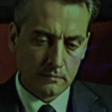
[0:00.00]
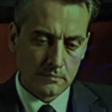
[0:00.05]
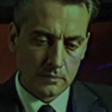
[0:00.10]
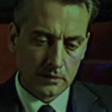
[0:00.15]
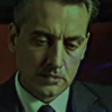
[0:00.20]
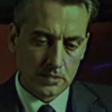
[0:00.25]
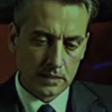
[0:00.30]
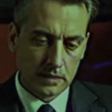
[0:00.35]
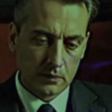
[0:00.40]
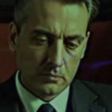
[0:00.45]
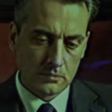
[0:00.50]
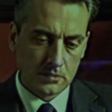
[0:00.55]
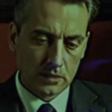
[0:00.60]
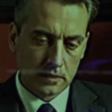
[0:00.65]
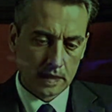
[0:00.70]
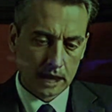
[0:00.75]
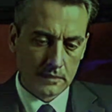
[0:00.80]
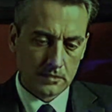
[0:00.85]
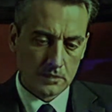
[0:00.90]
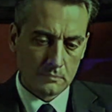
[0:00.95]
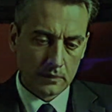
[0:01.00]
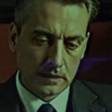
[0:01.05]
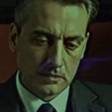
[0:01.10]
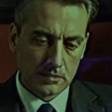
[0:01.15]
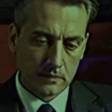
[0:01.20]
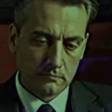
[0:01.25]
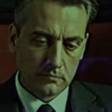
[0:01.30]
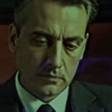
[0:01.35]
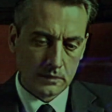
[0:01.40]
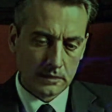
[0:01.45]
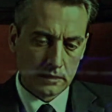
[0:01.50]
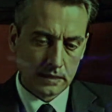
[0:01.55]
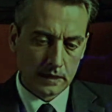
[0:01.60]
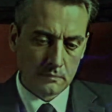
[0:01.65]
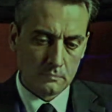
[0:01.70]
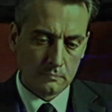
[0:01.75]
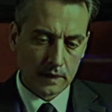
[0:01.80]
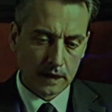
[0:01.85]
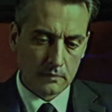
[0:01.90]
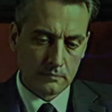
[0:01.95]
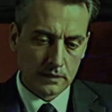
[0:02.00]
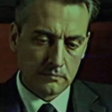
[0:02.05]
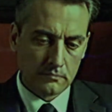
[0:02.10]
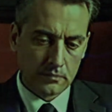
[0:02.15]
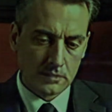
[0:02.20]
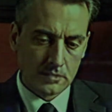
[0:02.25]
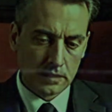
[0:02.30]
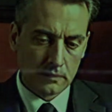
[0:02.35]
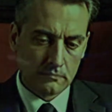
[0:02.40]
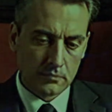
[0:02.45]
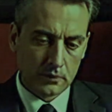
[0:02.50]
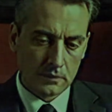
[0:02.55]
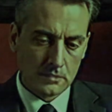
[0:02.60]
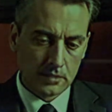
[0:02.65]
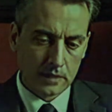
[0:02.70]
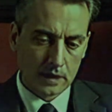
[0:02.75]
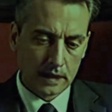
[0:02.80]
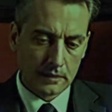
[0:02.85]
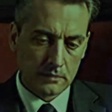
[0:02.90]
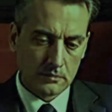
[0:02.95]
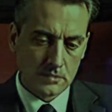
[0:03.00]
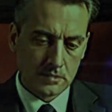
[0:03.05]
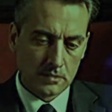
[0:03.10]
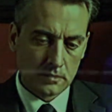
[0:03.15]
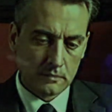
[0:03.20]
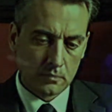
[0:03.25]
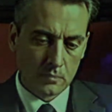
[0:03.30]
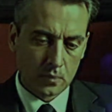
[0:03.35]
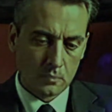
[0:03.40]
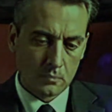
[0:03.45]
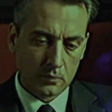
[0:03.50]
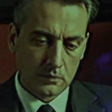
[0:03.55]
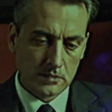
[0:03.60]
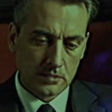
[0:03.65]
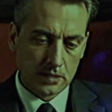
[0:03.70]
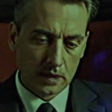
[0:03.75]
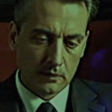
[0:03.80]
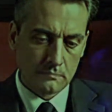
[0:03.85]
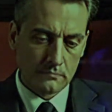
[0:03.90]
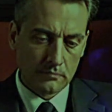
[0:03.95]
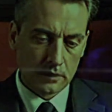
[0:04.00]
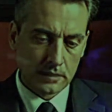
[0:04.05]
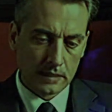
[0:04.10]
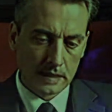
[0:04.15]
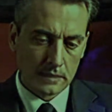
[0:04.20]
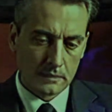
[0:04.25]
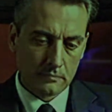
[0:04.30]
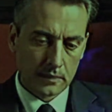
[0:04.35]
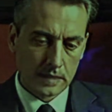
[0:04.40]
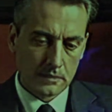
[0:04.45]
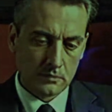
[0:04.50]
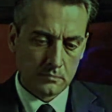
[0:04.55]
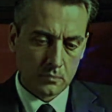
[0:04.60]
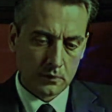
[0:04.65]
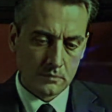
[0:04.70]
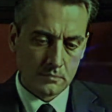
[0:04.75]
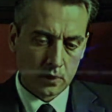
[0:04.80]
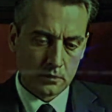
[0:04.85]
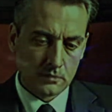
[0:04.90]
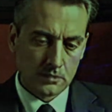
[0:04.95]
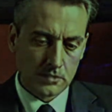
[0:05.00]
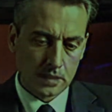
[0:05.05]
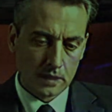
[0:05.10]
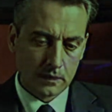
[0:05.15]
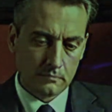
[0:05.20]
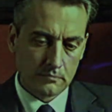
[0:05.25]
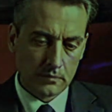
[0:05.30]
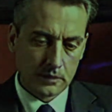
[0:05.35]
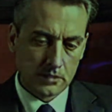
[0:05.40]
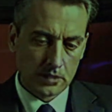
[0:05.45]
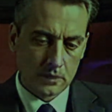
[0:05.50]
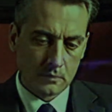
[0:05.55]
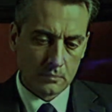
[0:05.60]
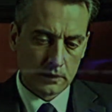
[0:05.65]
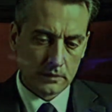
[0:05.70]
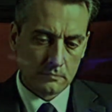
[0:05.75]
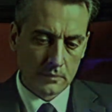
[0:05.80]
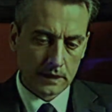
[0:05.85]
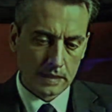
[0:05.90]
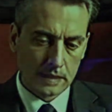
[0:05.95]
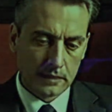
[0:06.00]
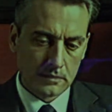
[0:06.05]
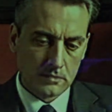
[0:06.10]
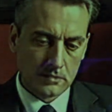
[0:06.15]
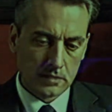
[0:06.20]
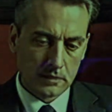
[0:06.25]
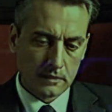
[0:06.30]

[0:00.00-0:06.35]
The solution had to be differently compounded for different types. What would serve for guinea pigs would not serve for human beings,